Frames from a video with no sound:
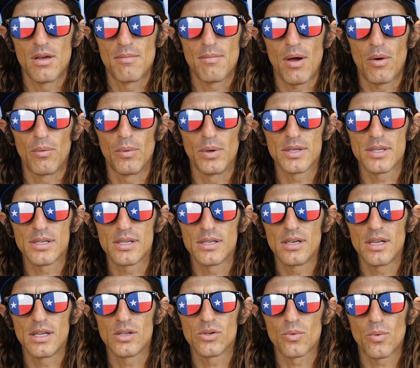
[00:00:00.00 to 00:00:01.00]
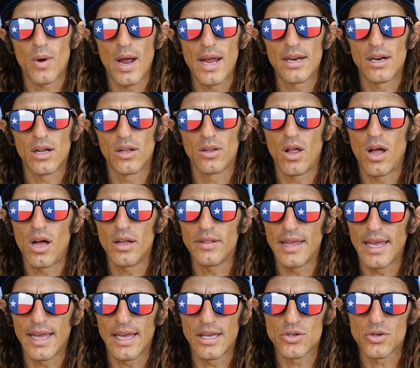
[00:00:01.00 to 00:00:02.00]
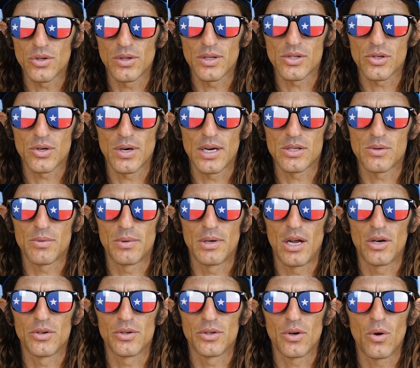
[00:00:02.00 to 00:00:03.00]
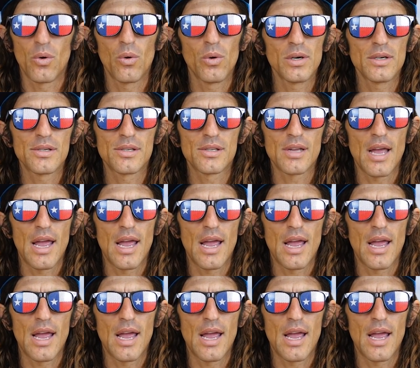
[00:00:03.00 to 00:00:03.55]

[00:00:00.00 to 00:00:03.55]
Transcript: Mount Wilson is right along the Angeles Crest 100 course,